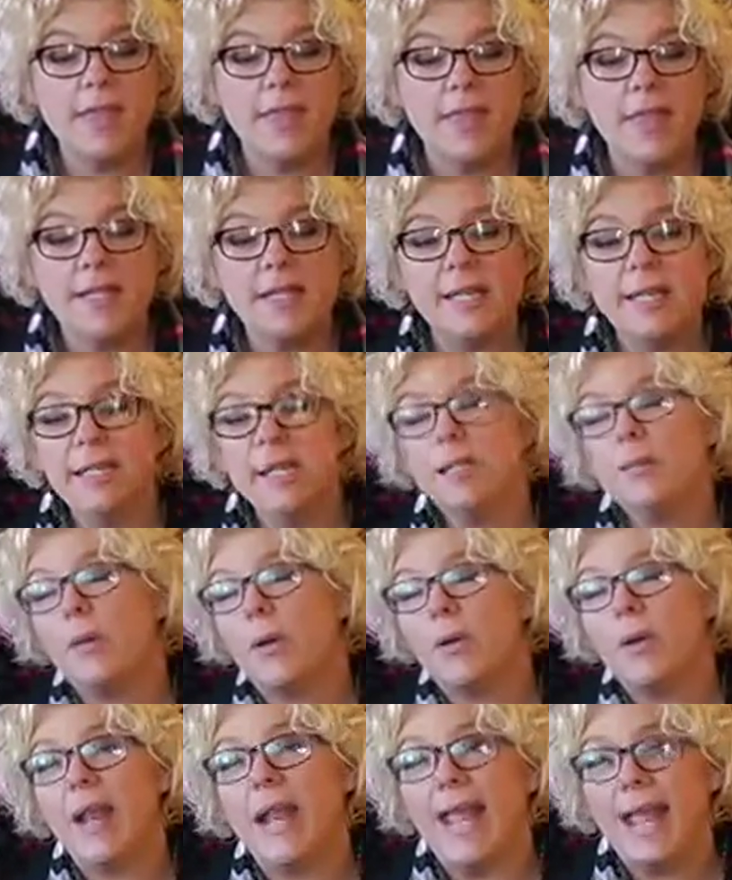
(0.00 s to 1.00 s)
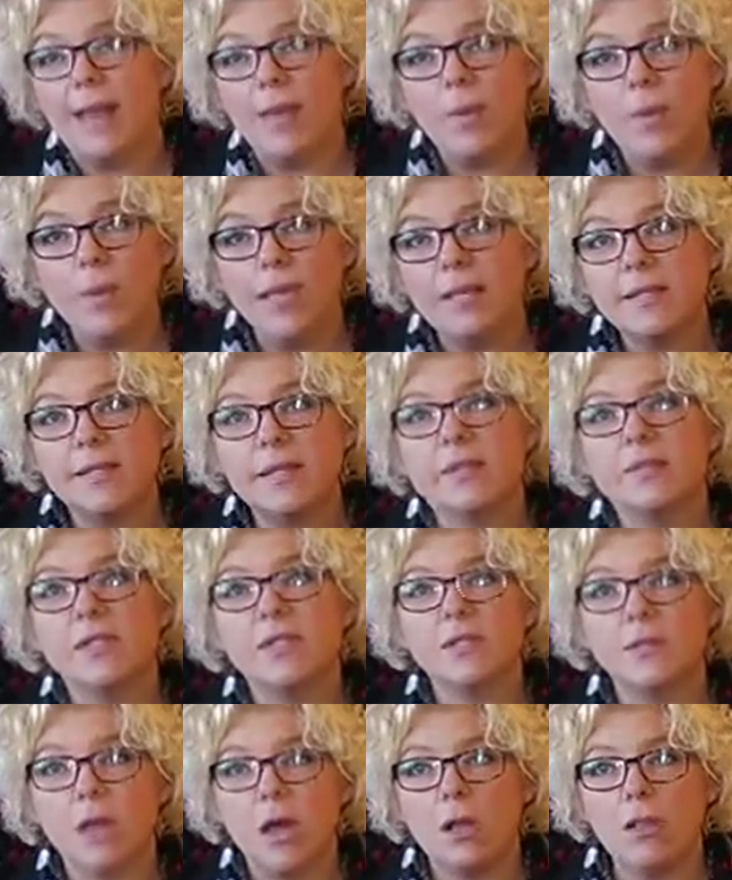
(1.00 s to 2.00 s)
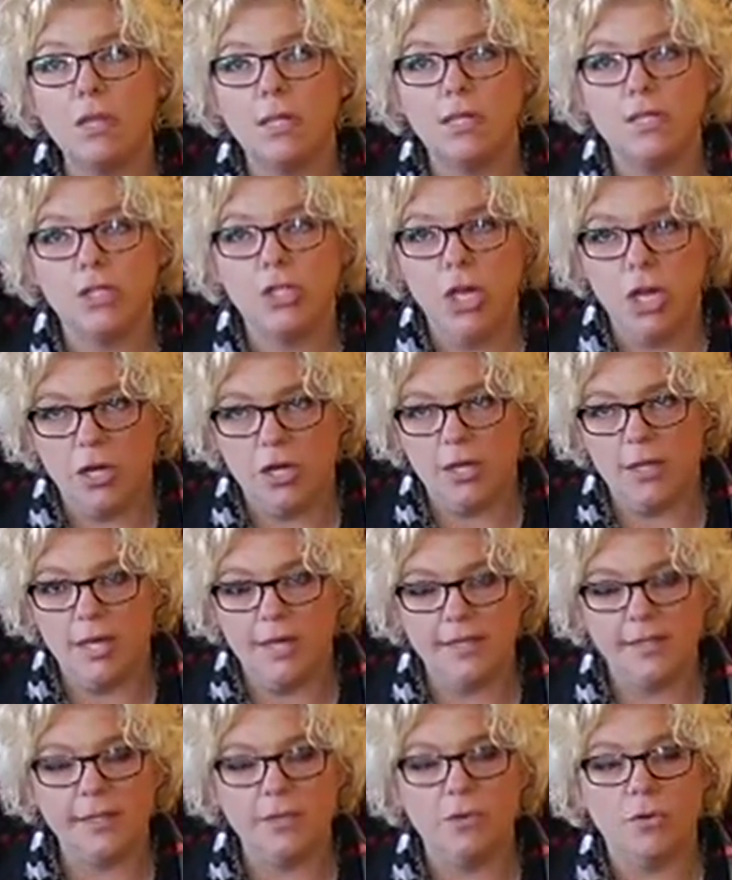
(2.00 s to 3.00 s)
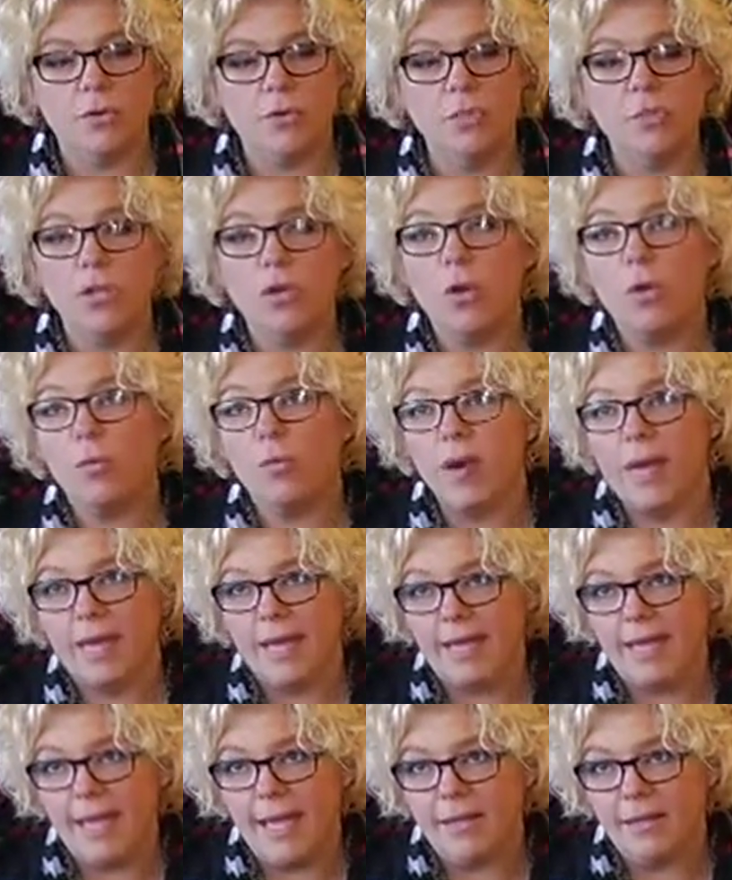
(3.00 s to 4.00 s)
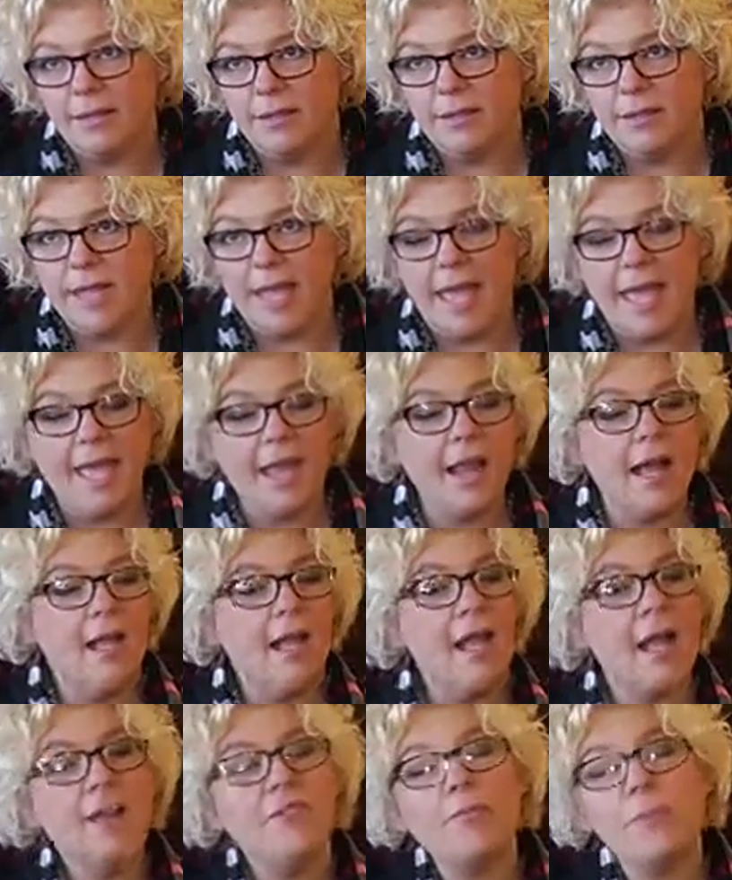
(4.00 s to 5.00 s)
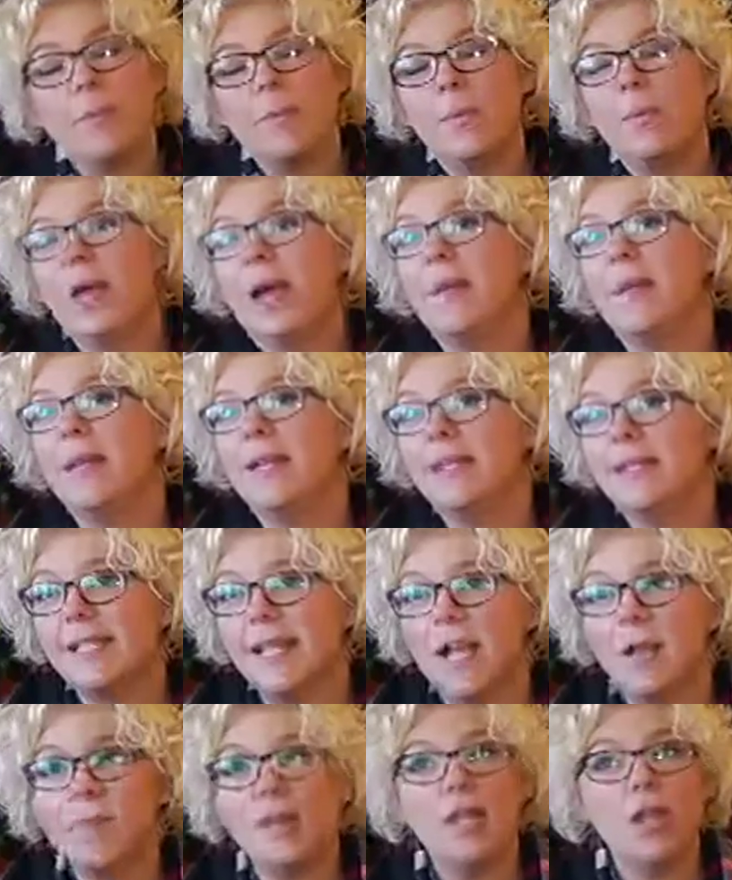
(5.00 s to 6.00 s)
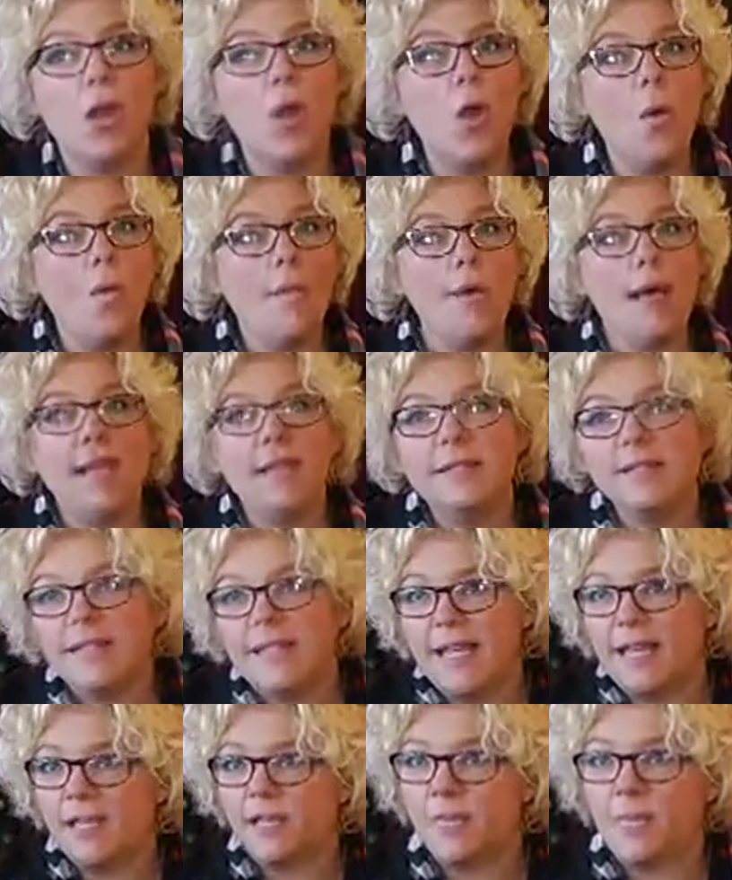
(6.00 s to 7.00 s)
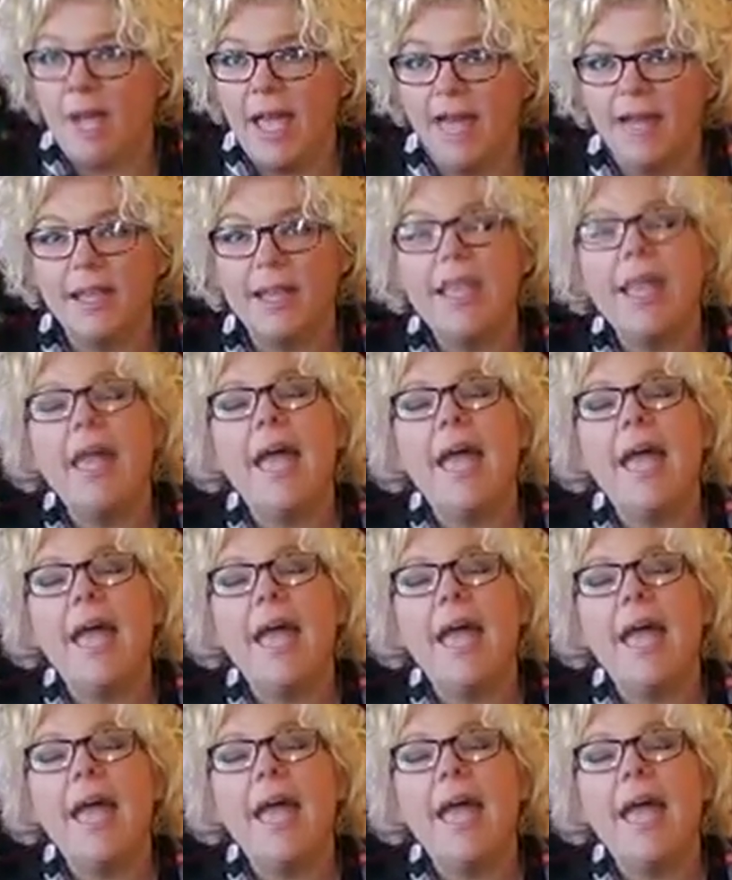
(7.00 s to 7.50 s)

They need about 8 weeks of solid darkness in order to go red again. And I'll have people come in and tell me, no, mine stays red.